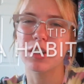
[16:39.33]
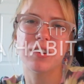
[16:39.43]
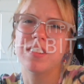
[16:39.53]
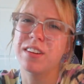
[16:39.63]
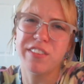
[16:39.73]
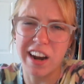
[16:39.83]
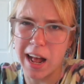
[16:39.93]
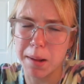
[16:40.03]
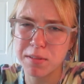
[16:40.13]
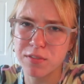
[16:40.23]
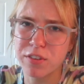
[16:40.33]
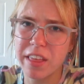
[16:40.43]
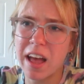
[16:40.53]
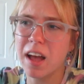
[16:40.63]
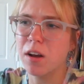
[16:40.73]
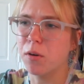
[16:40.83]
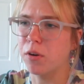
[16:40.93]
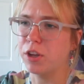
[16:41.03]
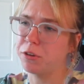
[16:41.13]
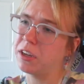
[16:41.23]
There's different apps for that,
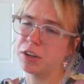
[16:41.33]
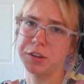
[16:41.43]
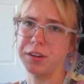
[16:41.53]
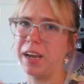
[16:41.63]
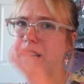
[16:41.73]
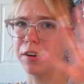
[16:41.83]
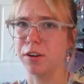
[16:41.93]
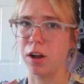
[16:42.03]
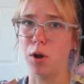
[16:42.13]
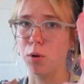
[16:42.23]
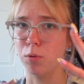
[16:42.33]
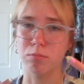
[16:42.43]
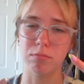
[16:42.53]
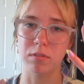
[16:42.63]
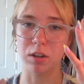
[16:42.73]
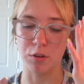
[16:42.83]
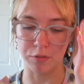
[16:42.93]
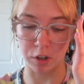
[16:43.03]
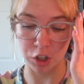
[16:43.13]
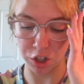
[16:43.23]
or you can create your own little
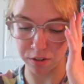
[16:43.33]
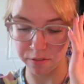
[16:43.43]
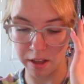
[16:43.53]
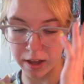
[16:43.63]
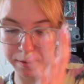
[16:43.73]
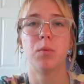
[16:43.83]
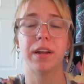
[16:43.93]
version of that.